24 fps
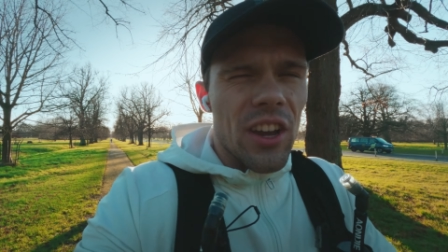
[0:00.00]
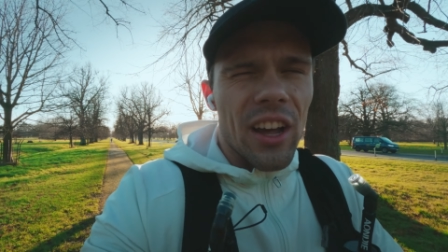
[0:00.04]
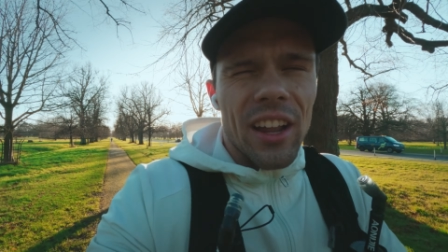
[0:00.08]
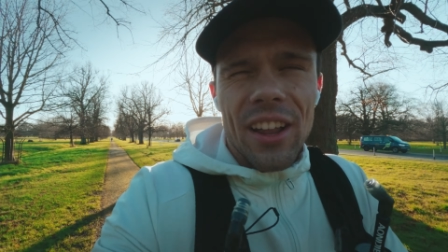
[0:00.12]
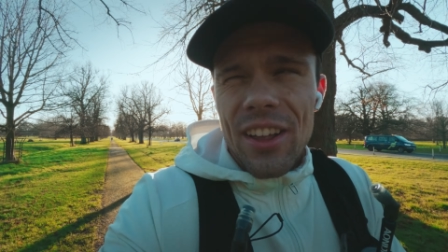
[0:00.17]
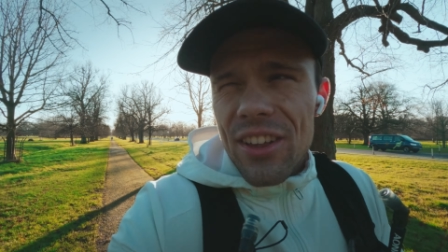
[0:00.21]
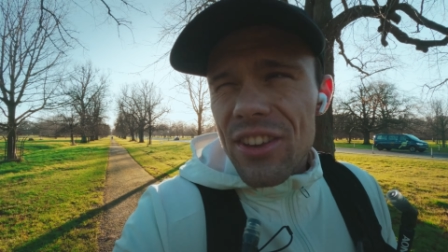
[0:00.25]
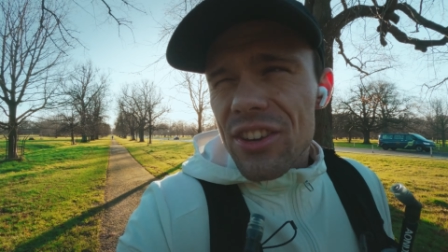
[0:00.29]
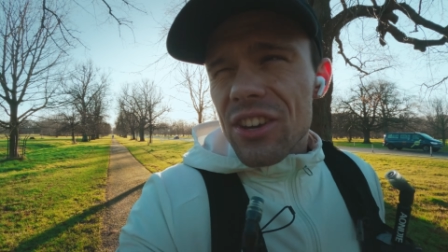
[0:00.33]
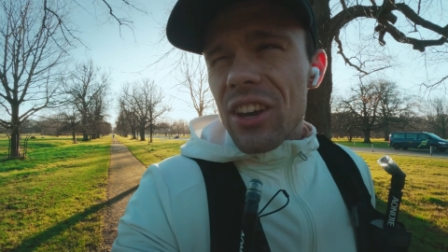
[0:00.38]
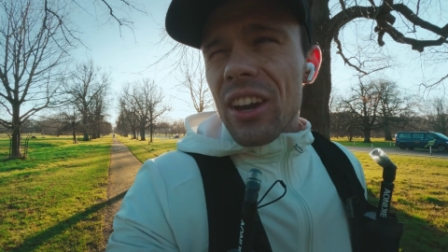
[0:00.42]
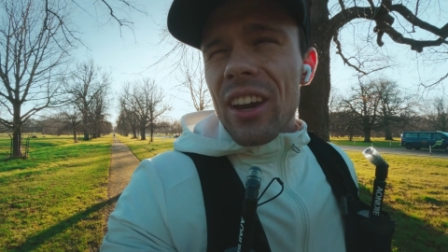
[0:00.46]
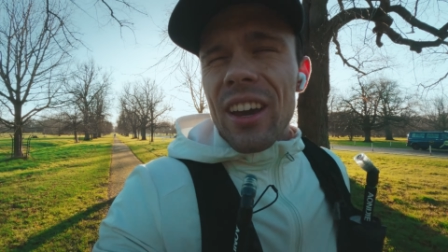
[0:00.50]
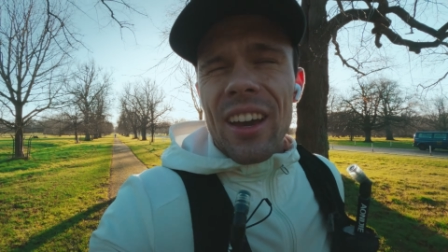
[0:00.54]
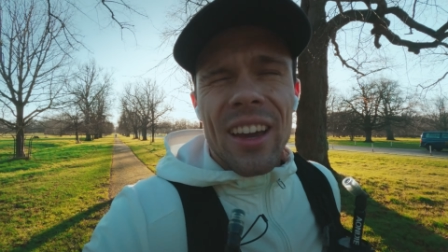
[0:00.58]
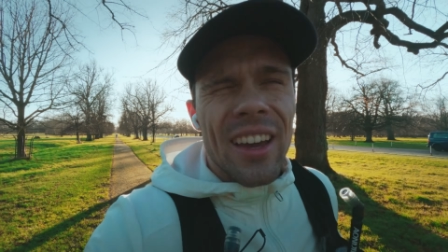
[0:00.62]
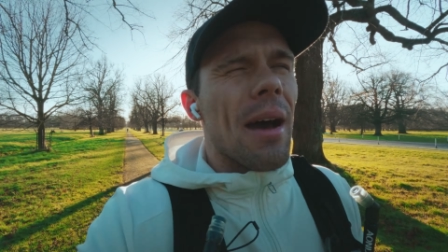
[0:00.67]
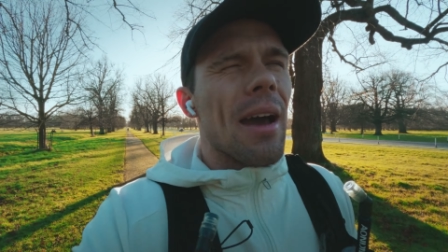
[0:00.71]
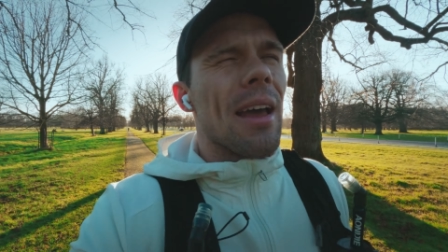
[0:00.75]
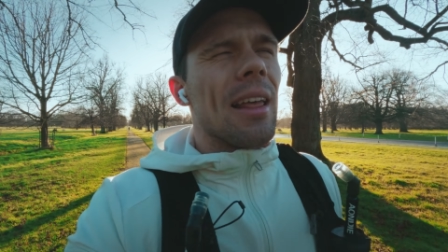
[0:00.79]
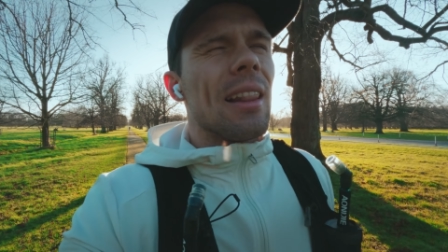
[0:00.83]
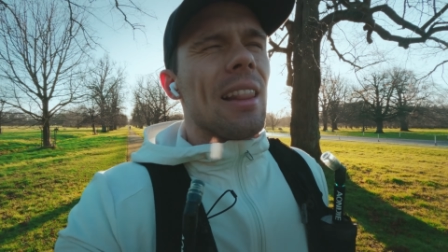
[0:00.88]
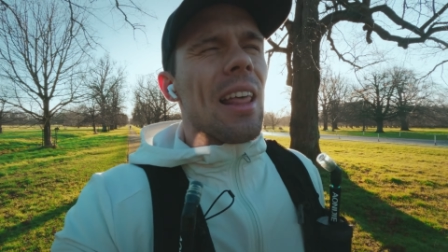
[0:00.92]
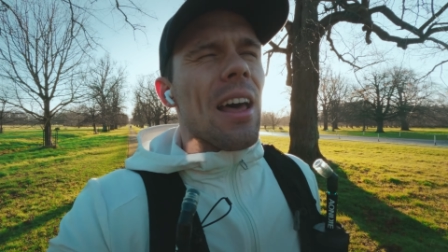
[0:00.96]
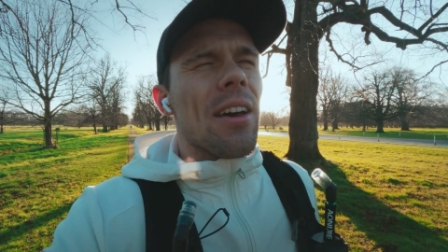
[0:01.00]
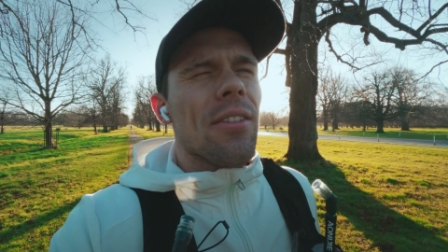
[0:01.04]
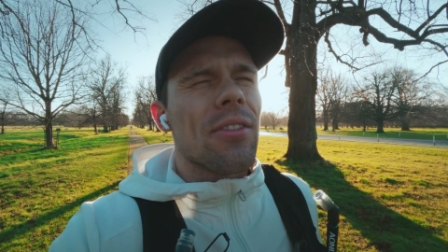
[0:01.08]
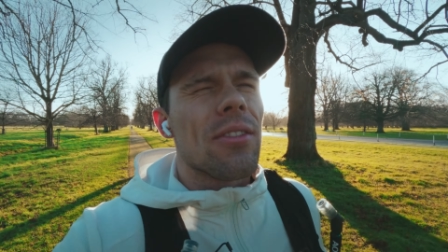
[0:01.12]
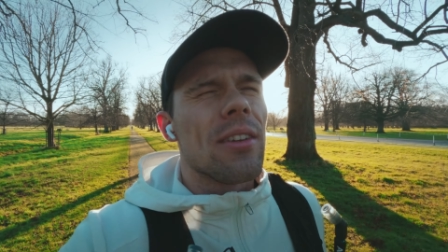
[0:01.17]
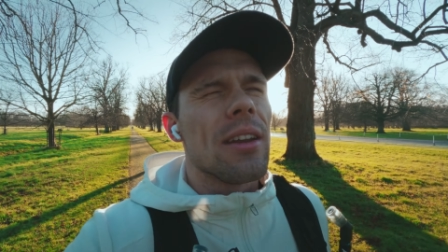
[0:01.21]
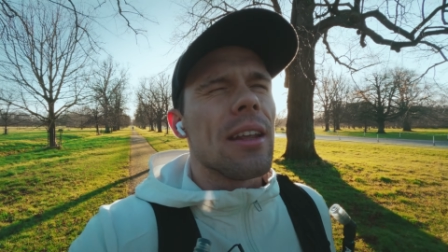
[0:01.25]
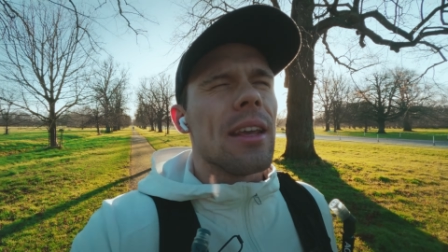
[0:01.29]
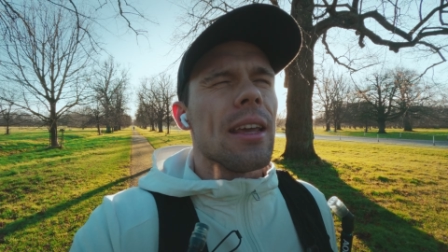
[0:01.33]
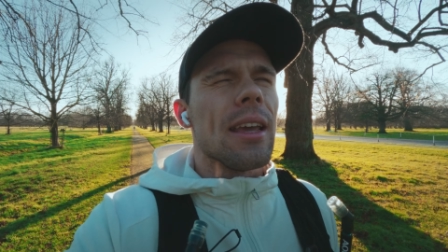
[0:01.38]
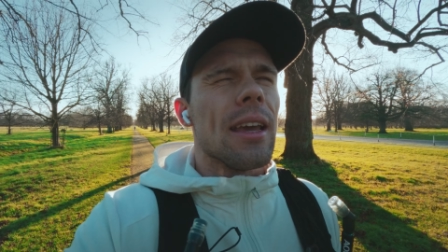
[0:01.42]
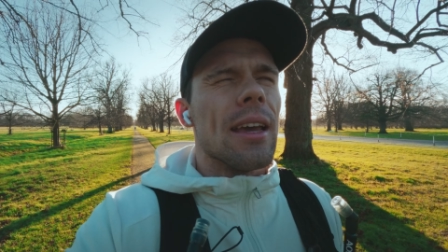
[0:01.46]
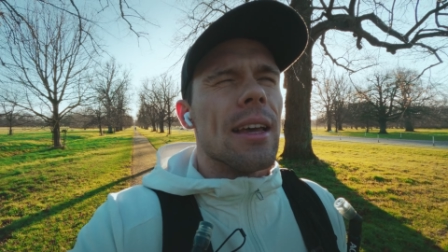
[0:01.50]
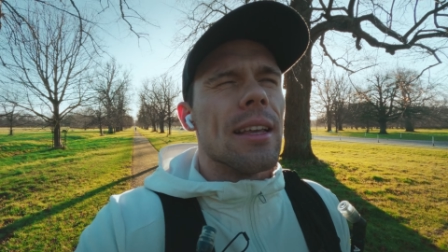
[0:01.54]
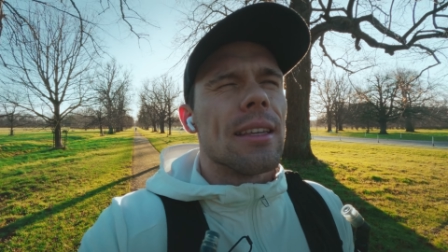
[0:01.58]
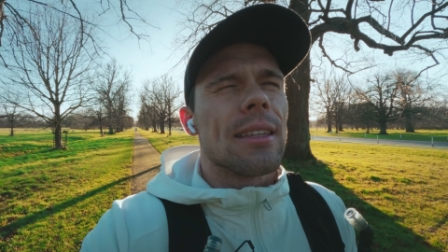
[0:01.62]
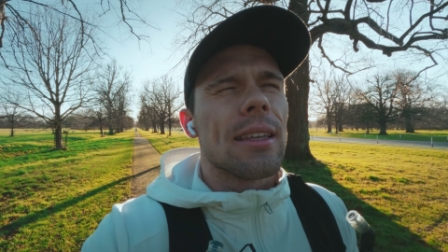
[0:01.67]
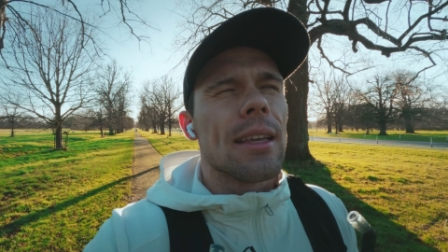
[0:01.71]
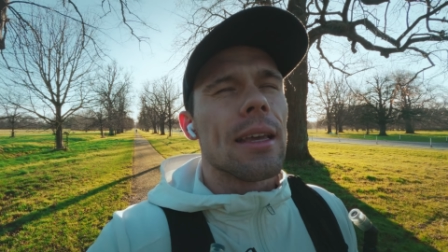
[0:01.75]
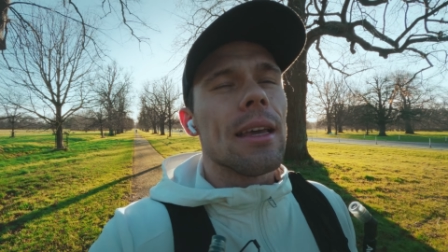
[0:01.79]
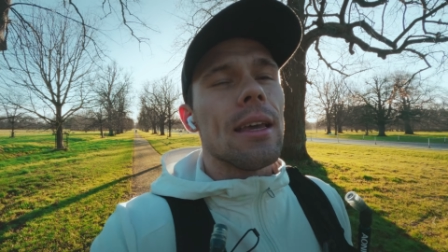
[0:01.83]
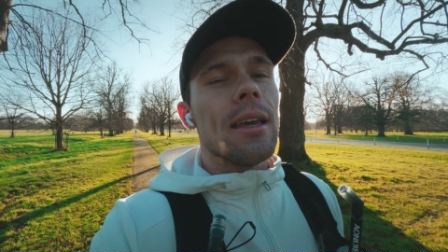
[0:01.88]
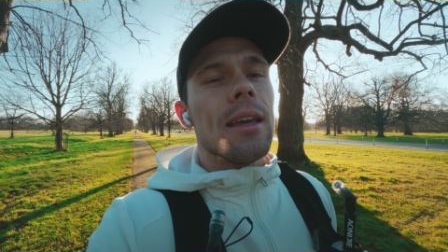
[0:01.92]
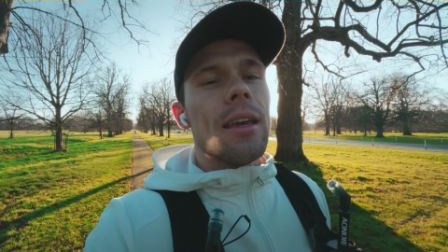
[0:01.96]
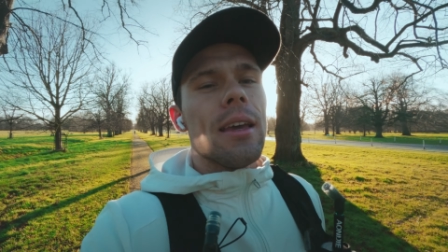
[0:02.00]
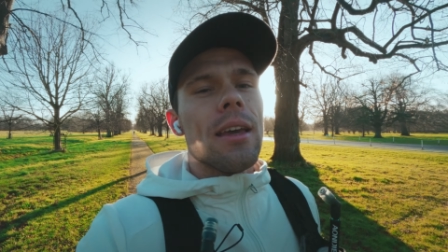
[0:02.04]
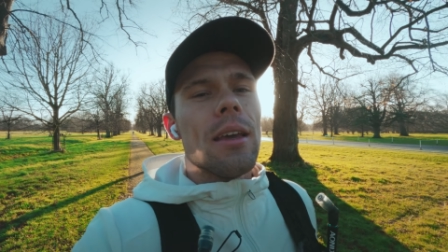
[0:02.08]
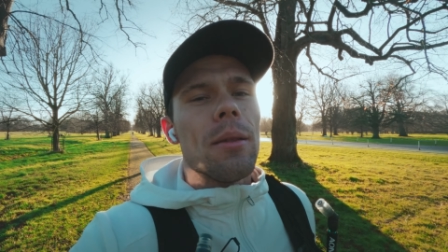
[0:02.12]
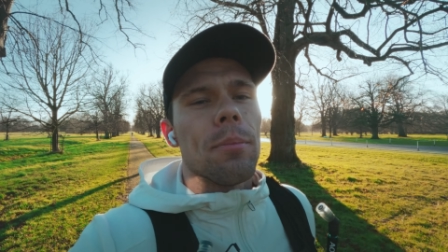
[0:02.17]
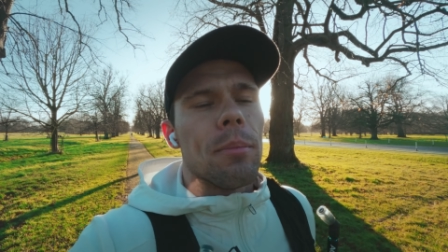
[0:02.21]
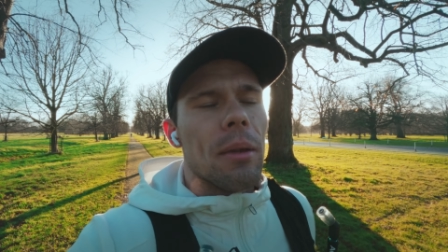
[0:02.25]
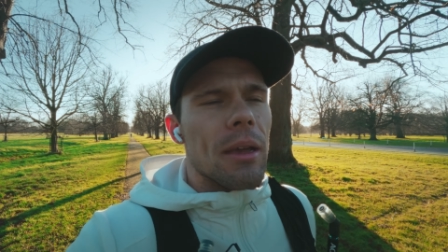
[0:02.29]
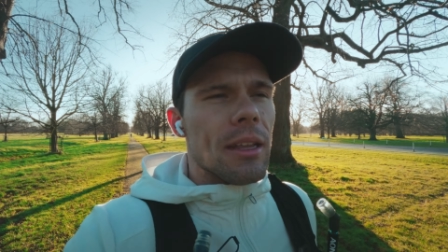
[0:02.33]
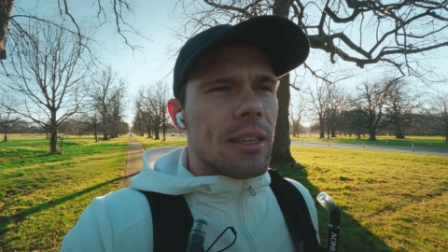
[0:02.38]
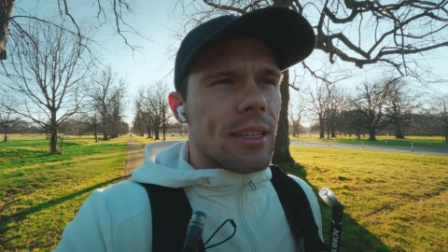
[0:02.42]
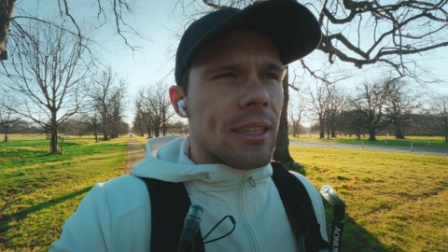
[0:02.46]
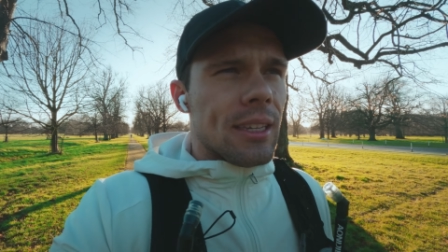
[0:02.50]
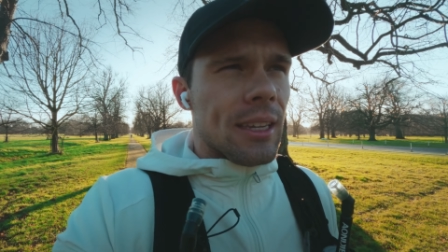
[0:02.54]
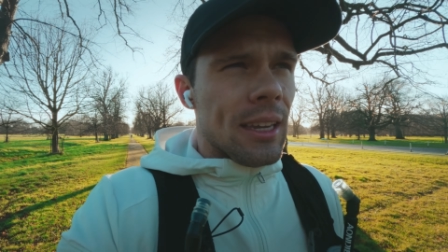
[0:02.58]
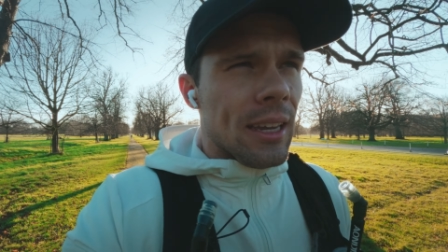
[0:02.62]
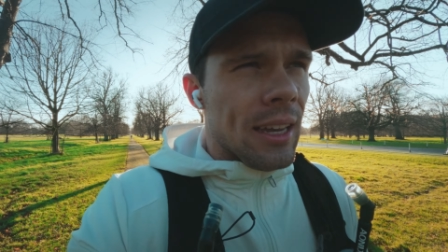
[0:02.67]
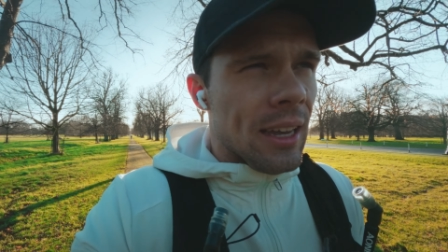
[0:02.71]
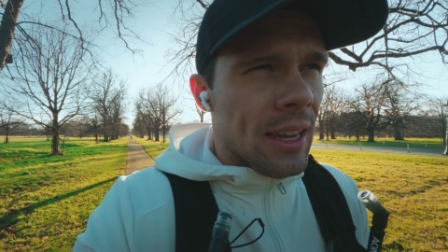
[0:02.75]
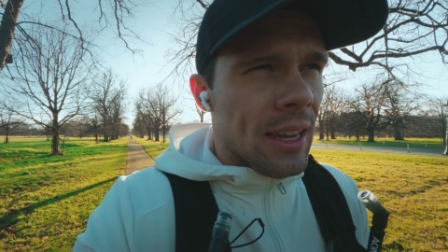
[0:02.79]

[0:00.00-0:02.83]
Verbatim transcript: challenge. My left knee is in bits.